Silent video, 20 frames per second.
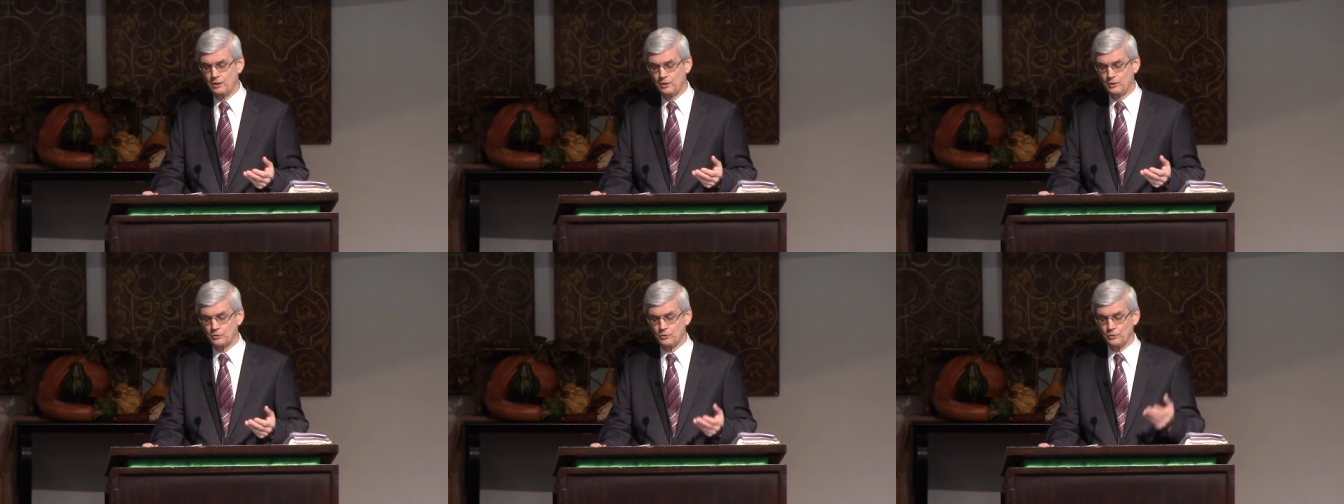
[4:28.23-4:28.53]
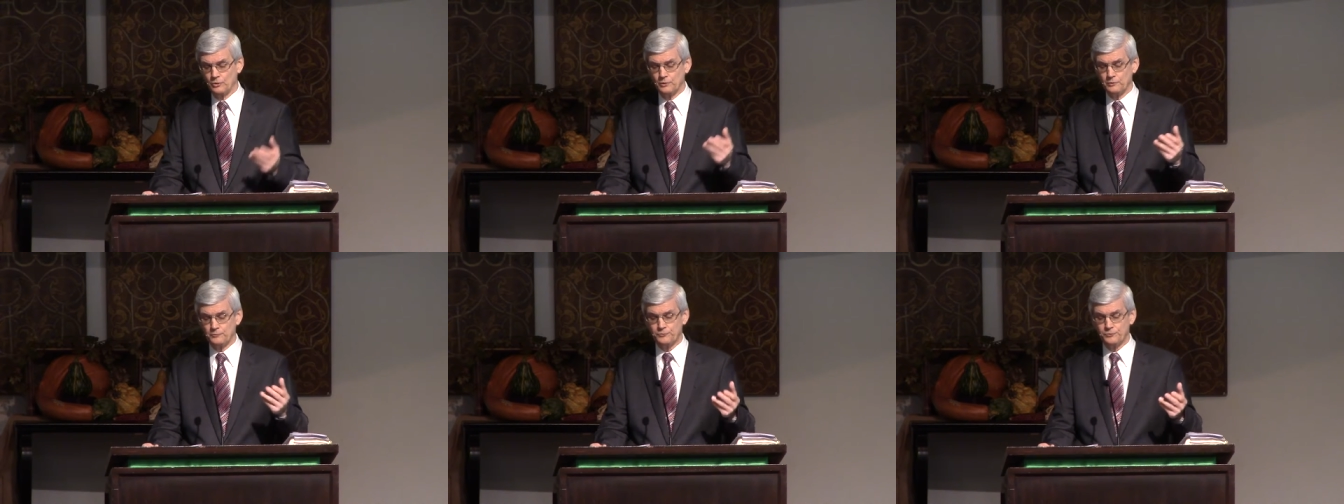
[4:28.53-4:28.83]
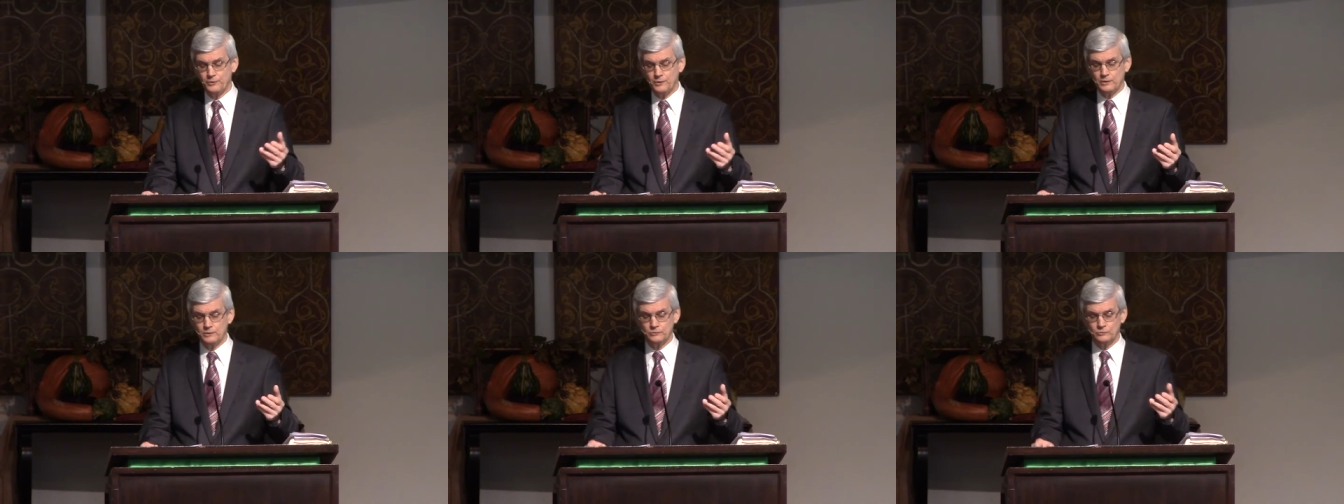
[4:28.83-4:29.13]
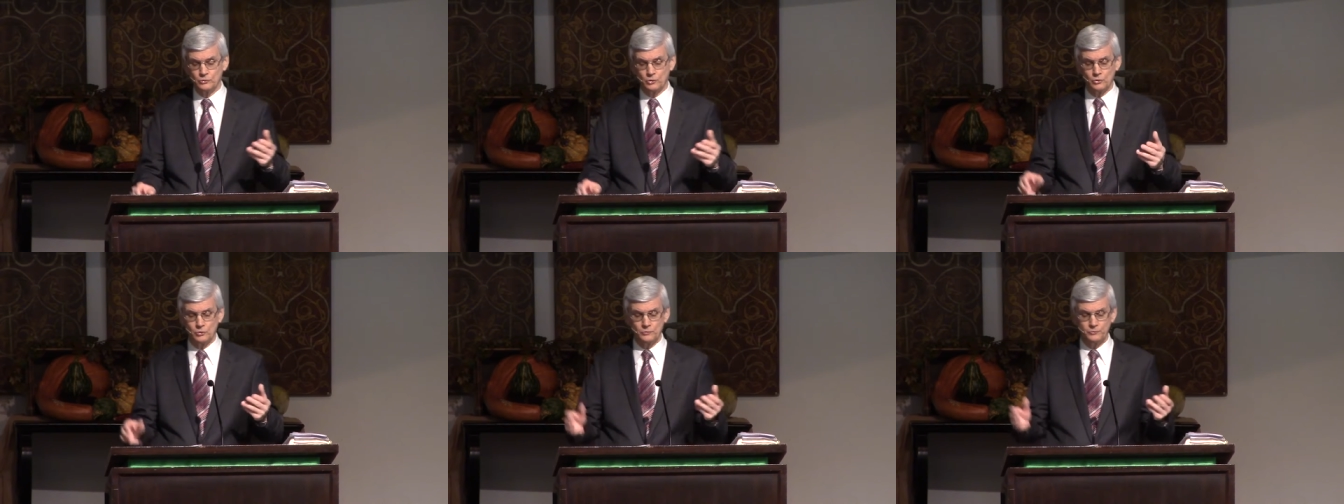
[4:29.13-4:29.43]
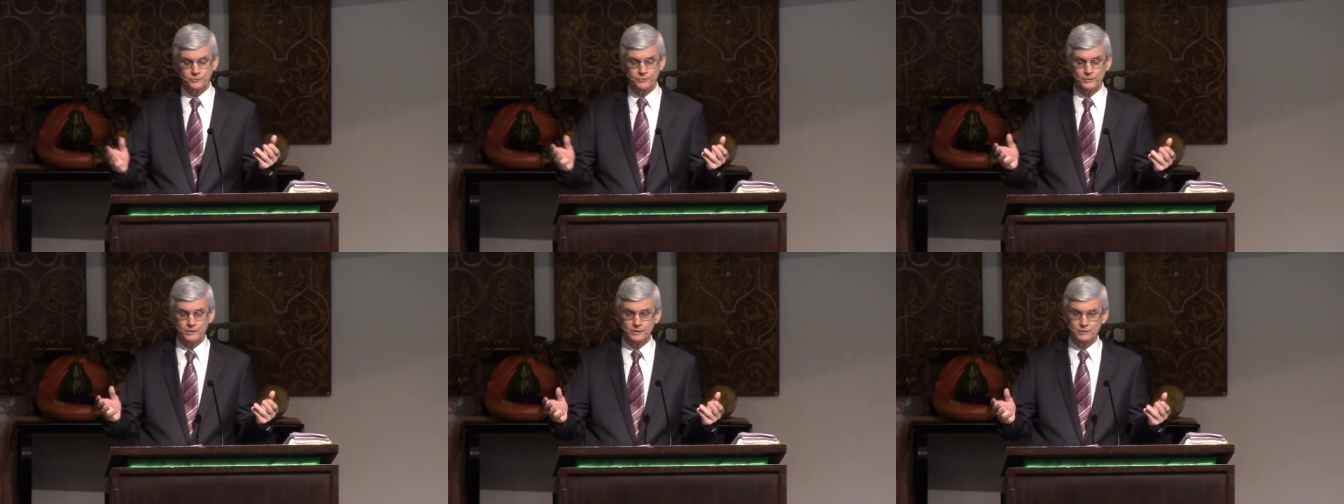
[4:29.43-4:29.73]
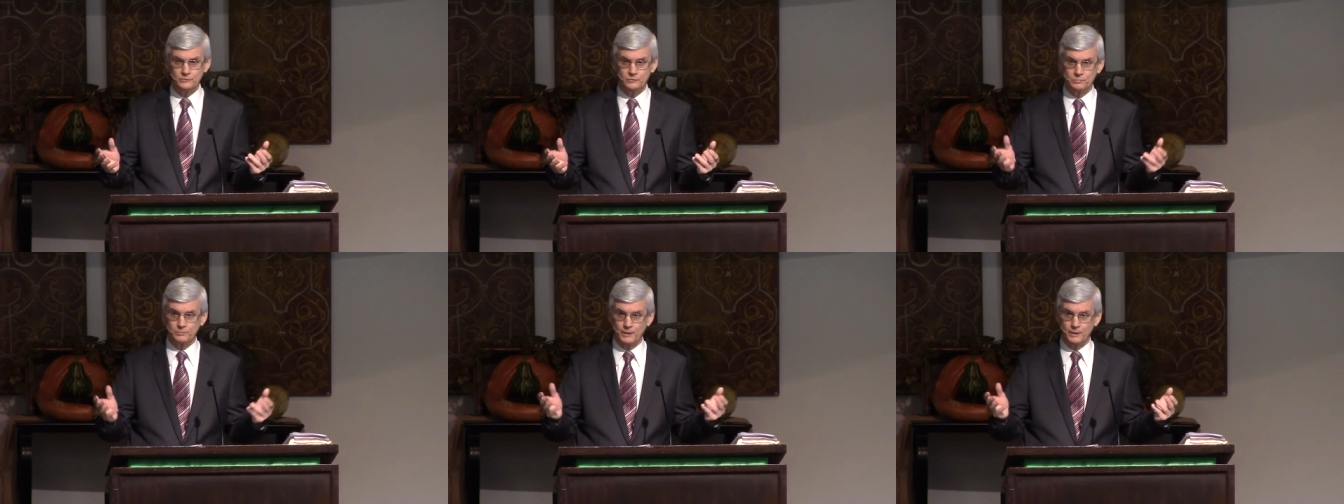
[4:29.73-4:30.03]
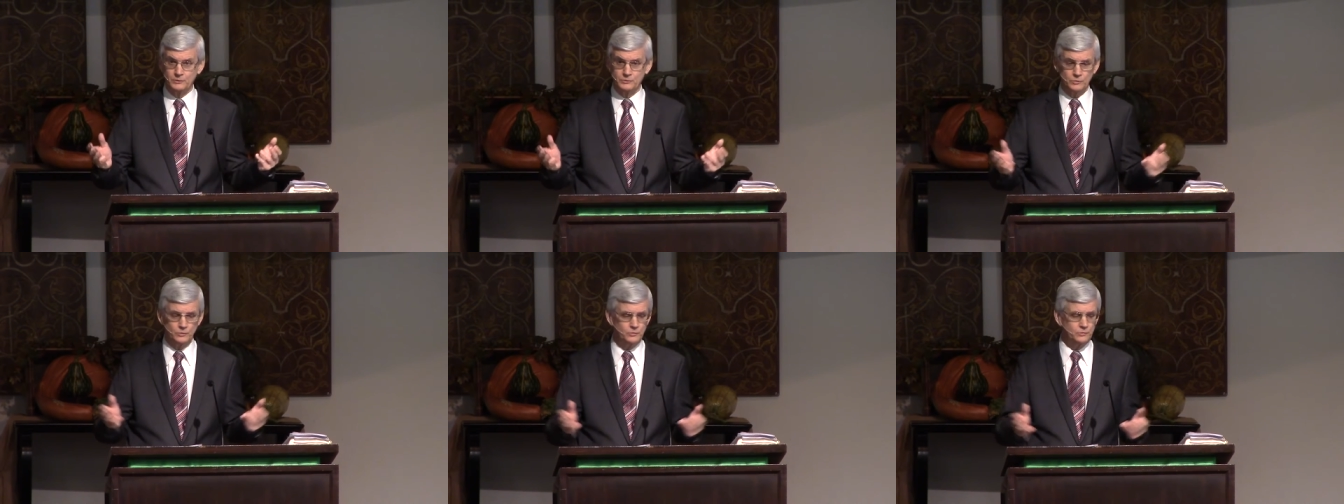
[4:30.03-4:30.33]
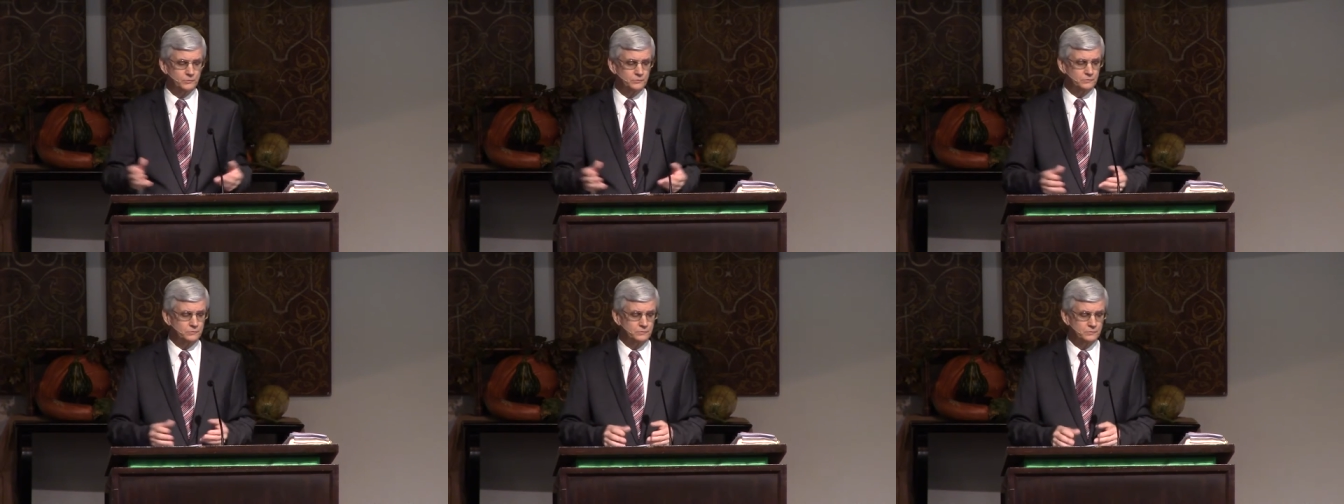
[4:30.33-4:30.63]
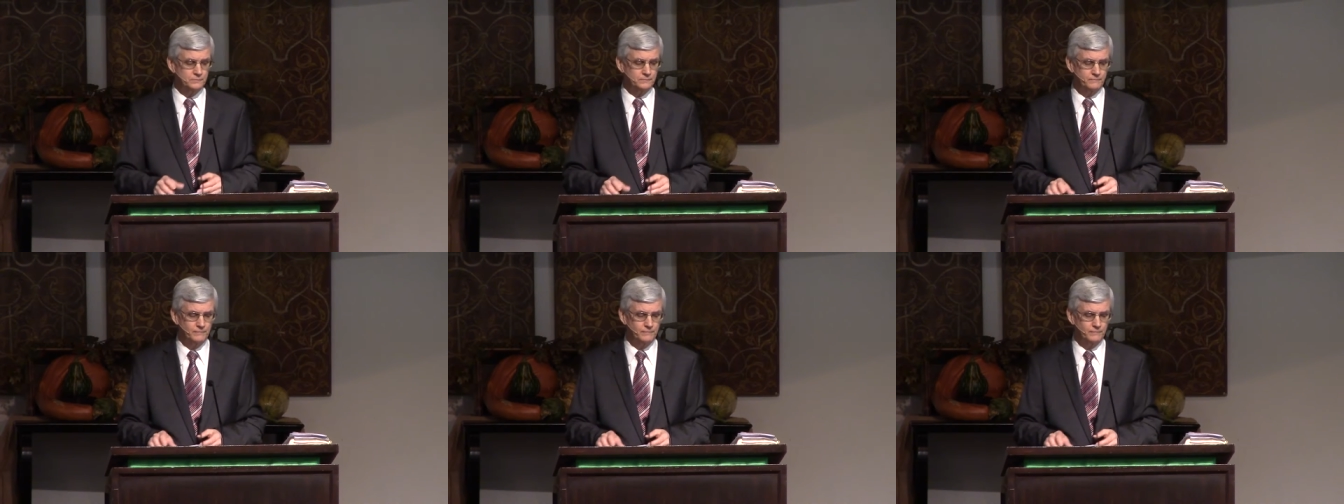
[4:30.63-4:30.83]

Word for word: current friends, old friends, mentors.